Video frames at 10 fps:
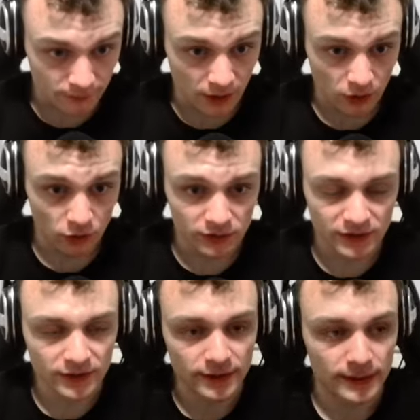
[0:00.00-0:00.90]

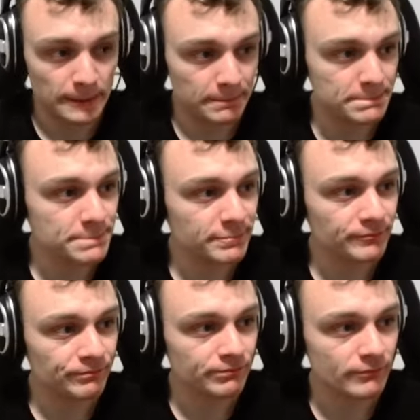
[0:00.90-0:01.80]
Okay.
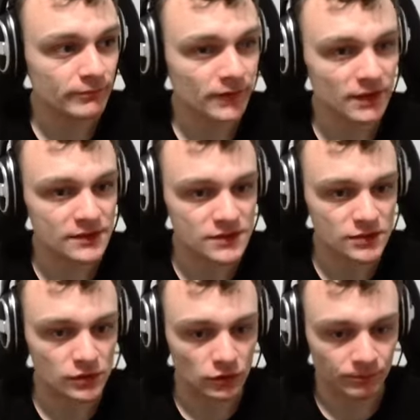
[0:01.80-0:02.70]

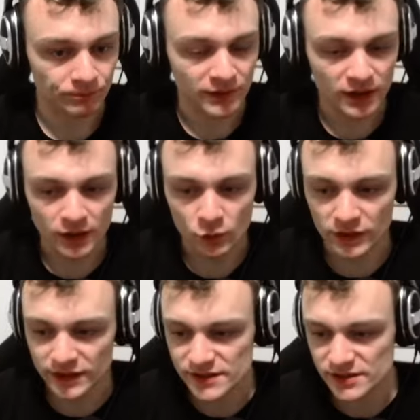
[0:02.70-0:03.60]
So
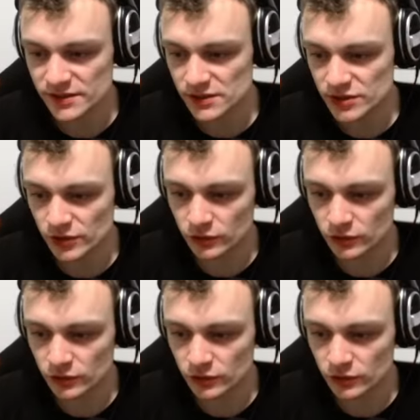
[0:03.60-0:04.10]
what I still don't